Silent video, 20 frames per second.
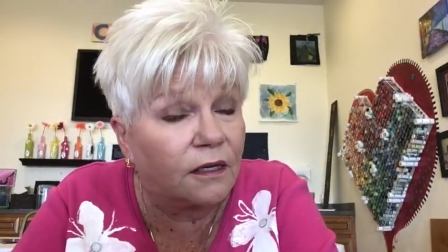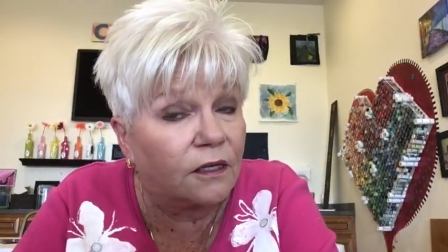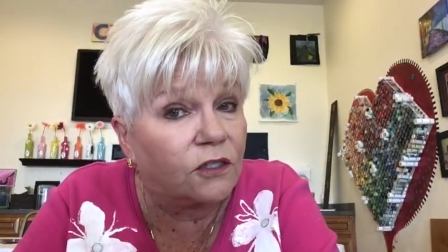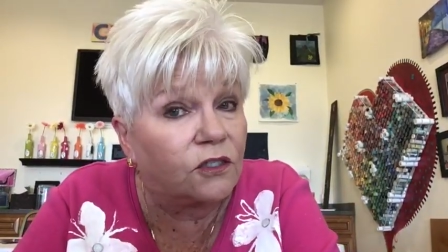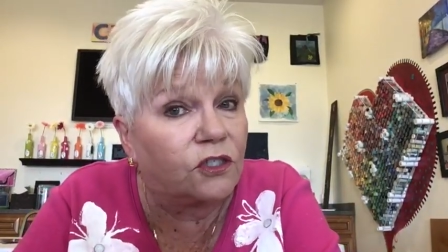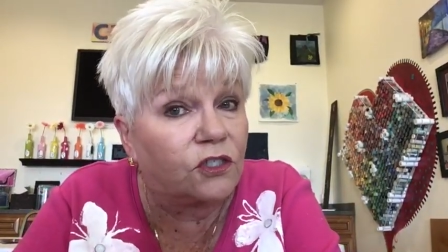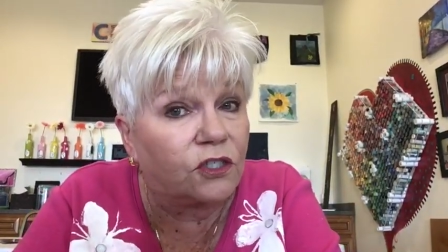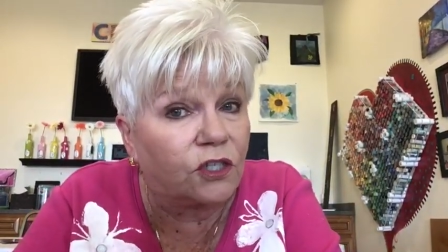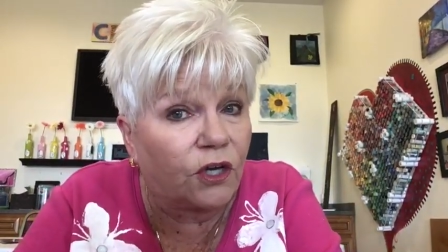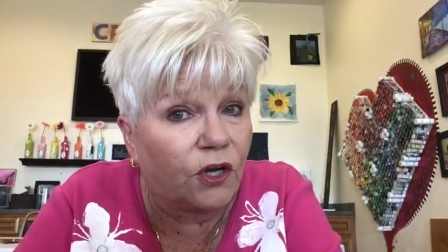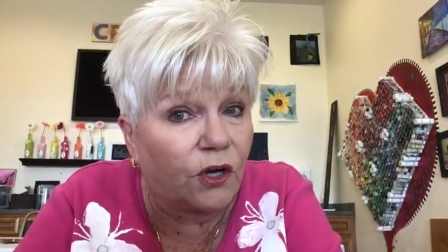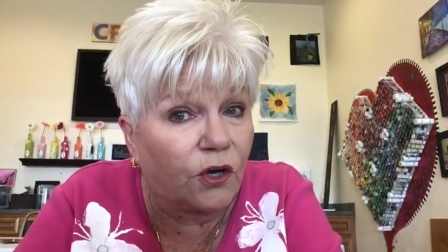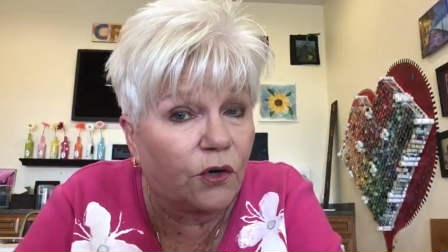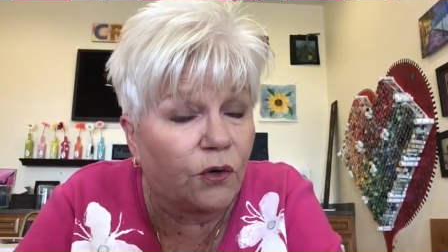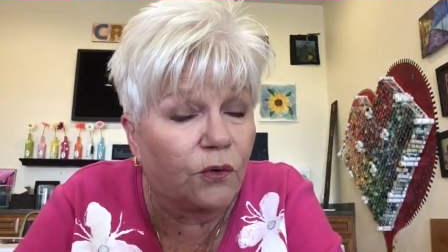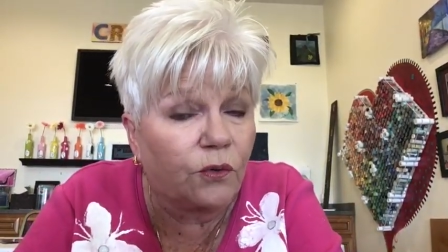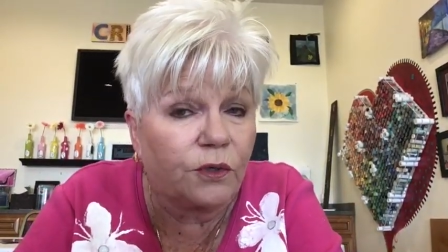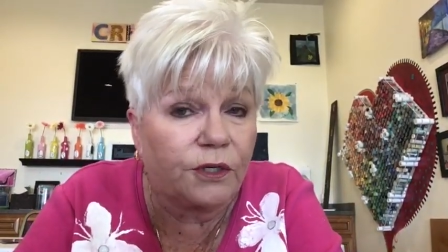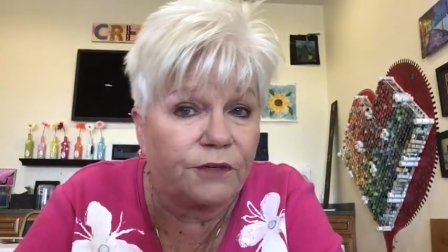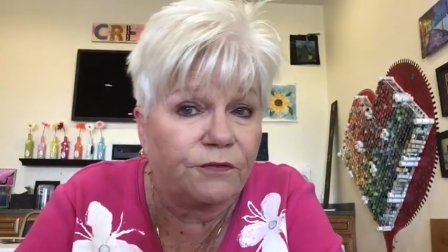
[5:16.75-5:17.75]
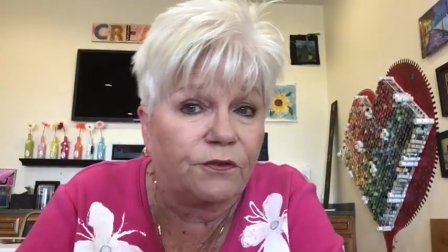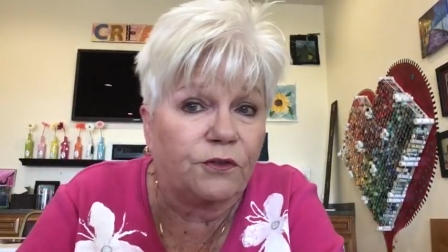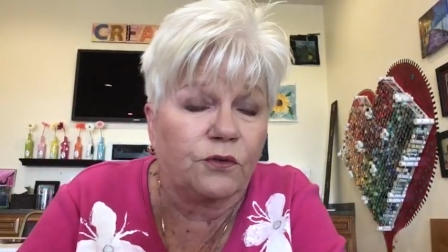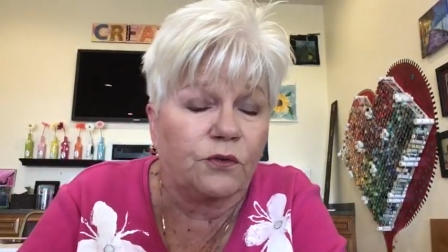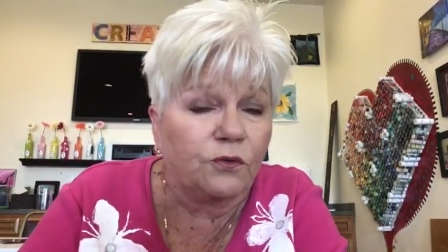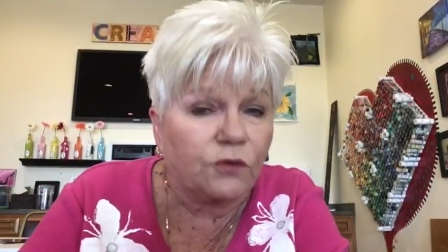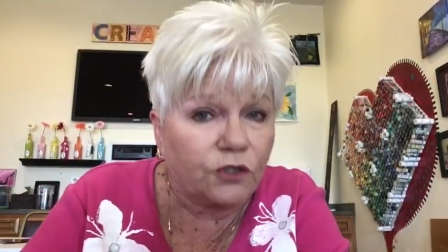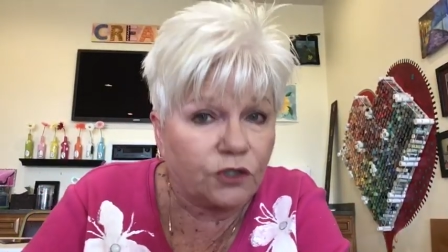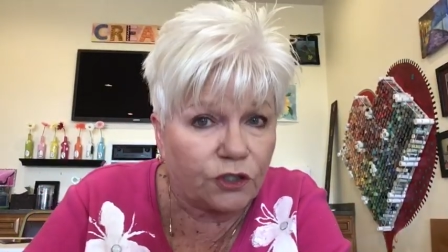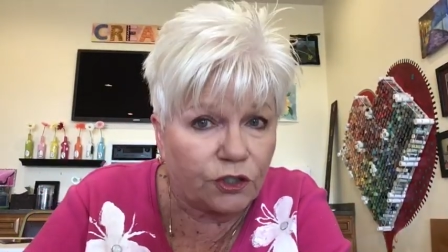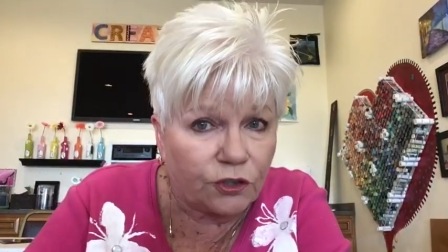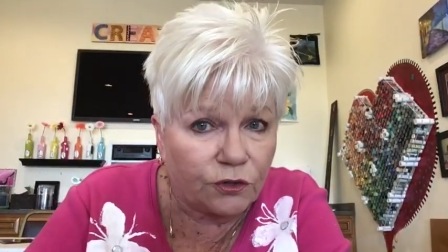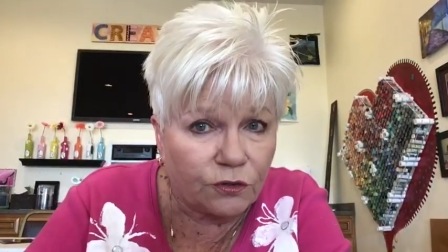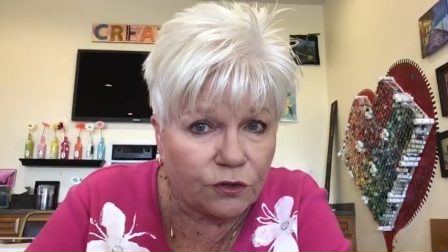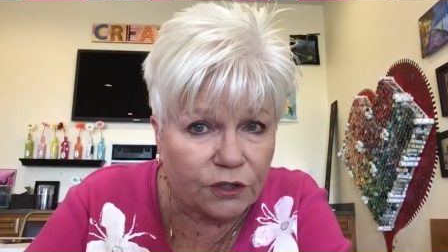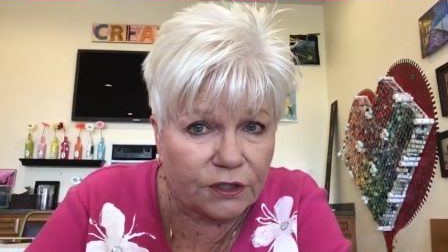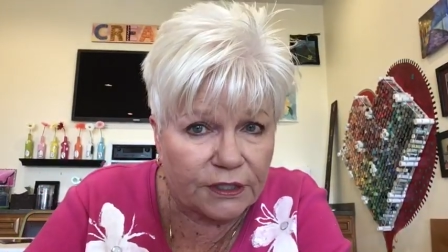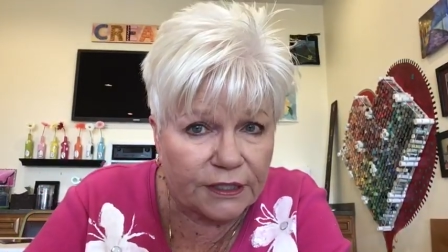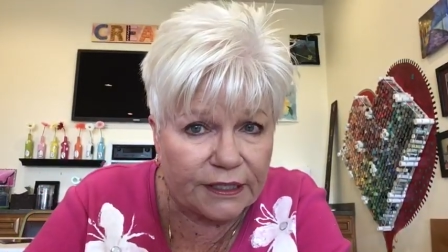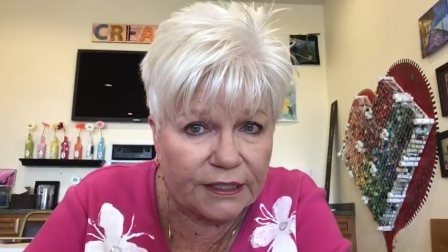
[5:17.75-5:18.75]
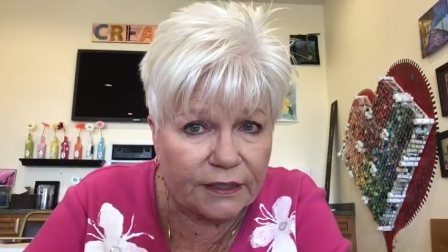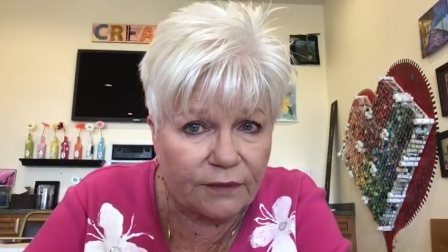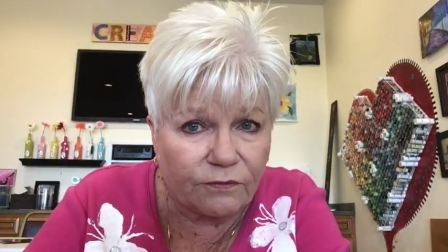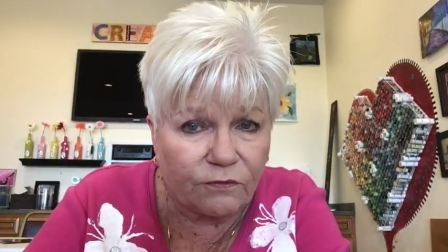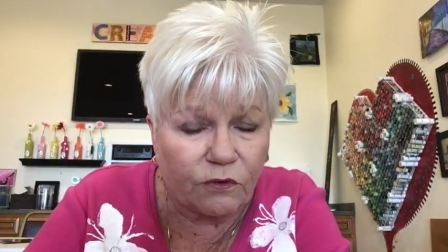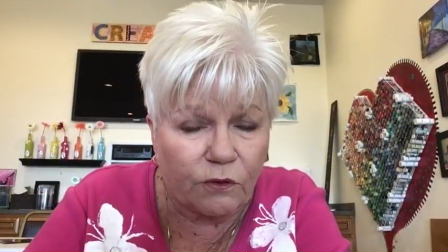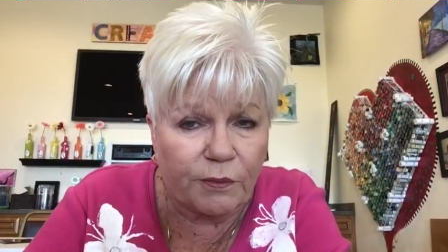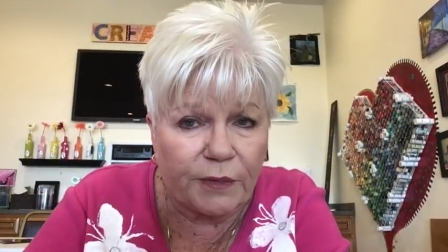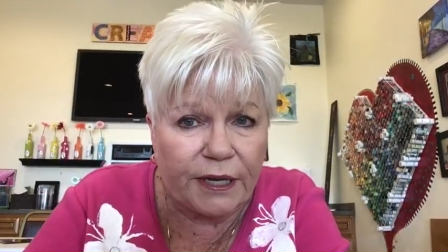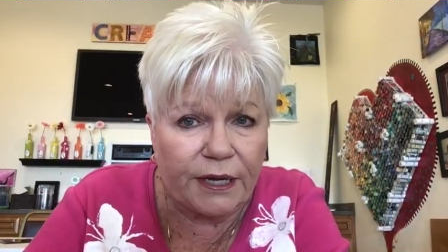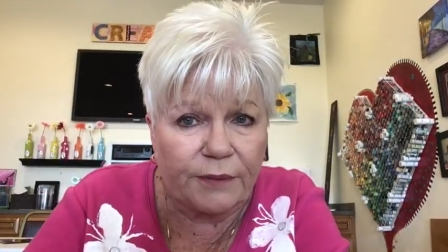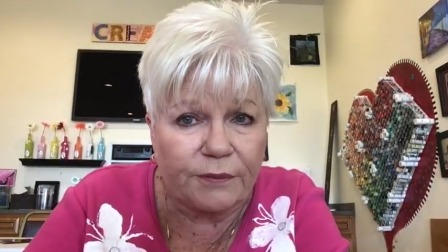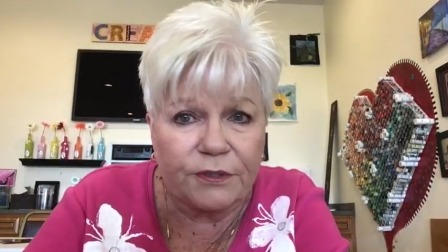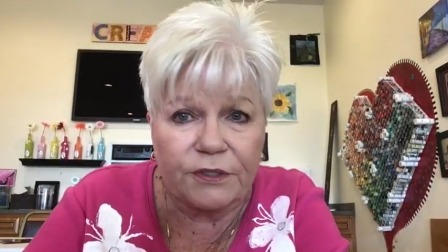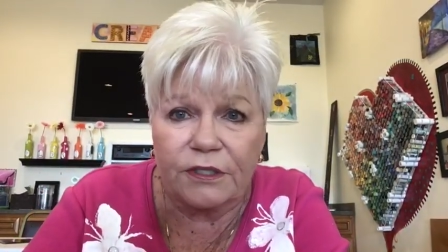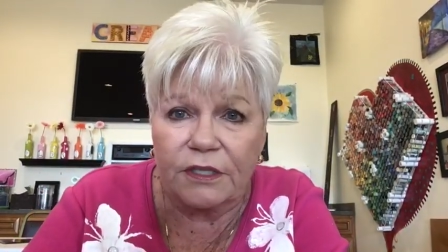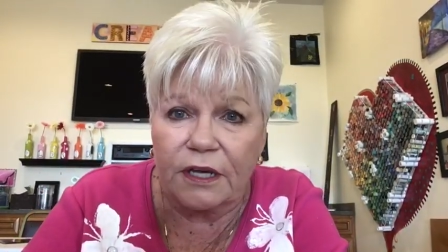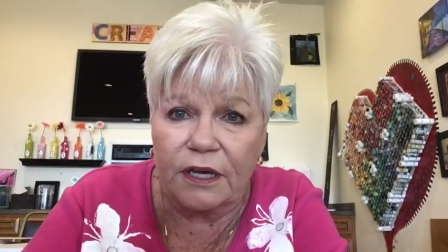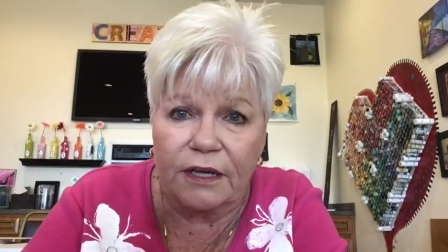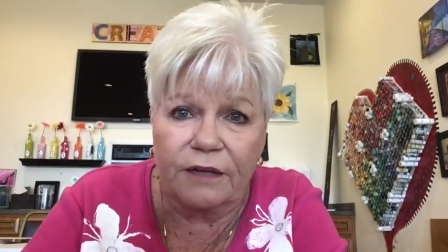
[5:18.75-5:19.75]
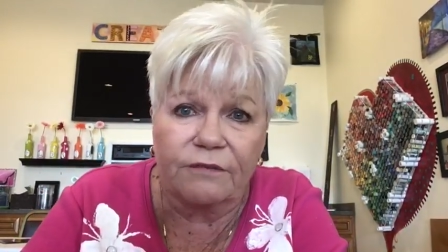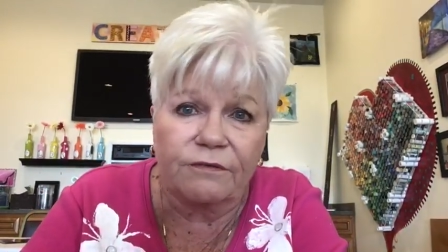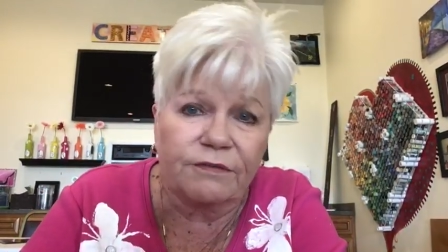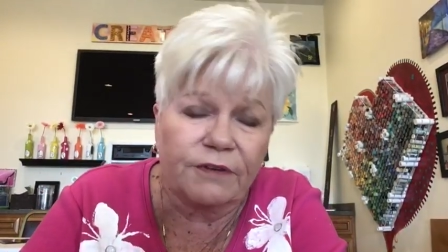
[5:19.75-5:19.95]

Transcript: so if you choose to get them from Amazon,